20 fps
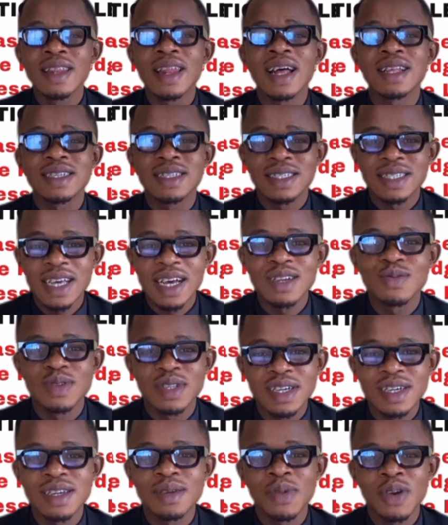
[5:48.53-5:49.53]
that is charged
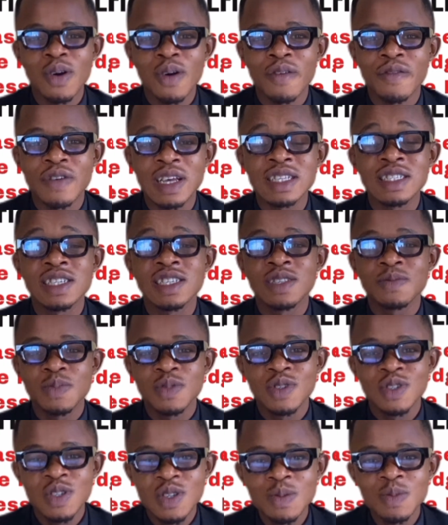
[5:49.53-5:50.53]
with criminal offense is
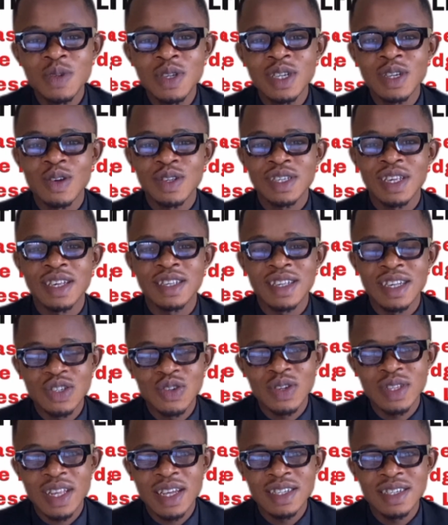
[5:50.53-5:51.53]
presumed innocent,
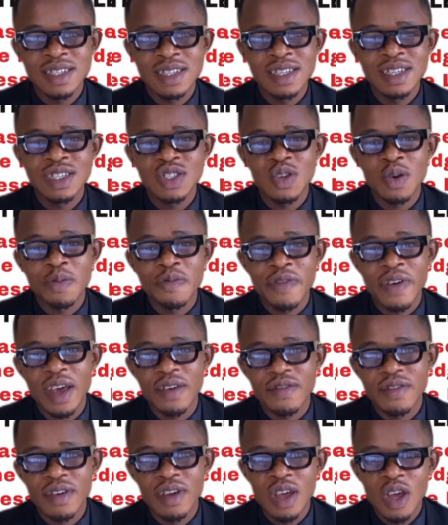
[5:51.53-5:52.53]
section 36 of
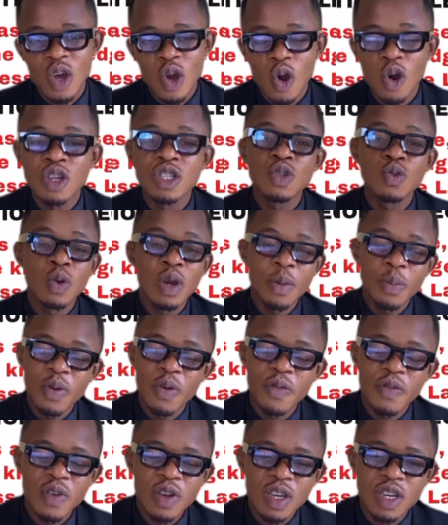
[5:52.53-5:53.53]
5, until when
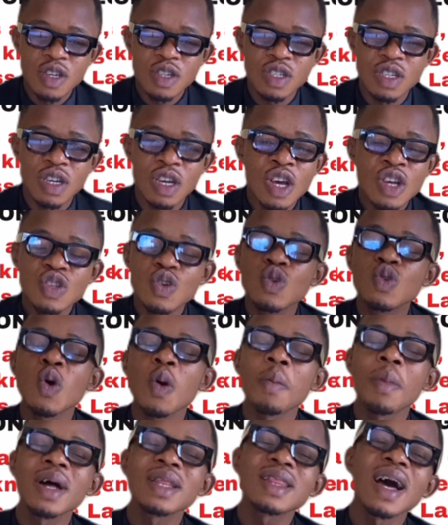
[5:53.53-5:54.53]
proven guilty. So
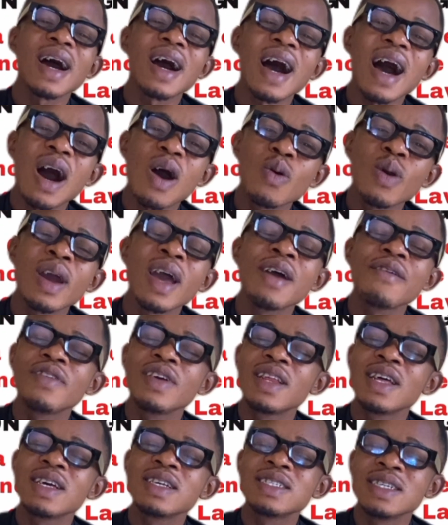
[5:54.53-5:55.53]
no matter how
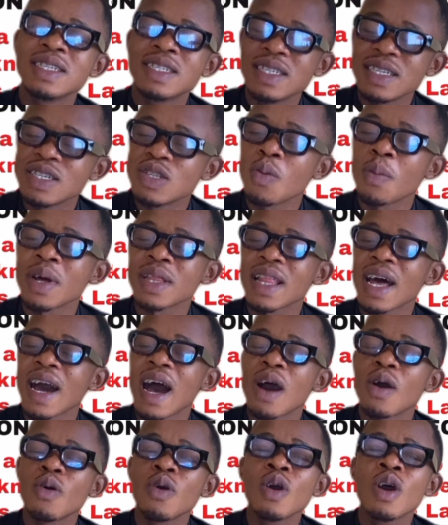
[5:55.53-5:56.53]
evidence it is, no matter
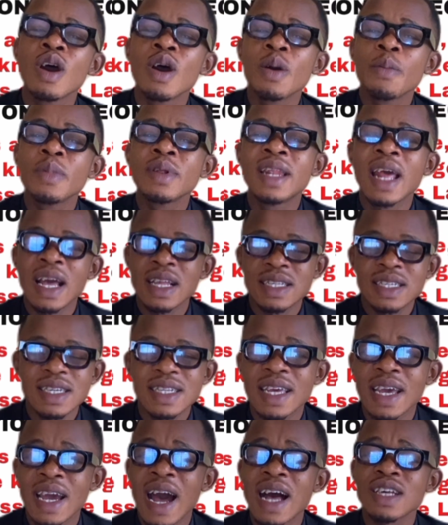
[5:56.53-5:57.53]
how dirty
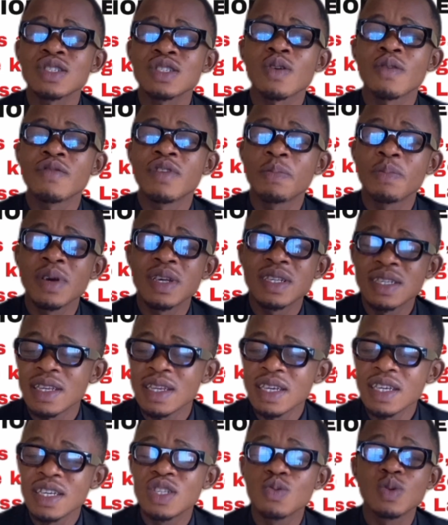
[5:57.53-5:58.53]
the hands of the
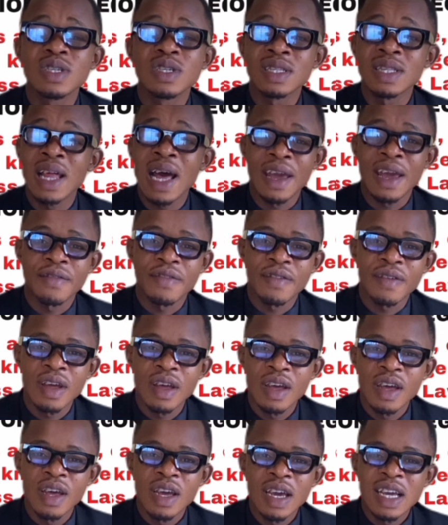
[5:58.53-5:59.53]
person is with knife,
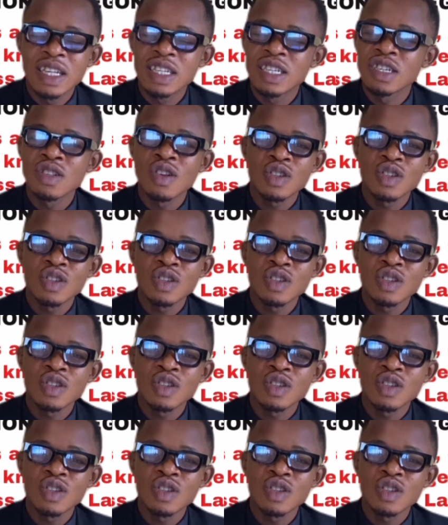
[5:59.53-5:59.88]
it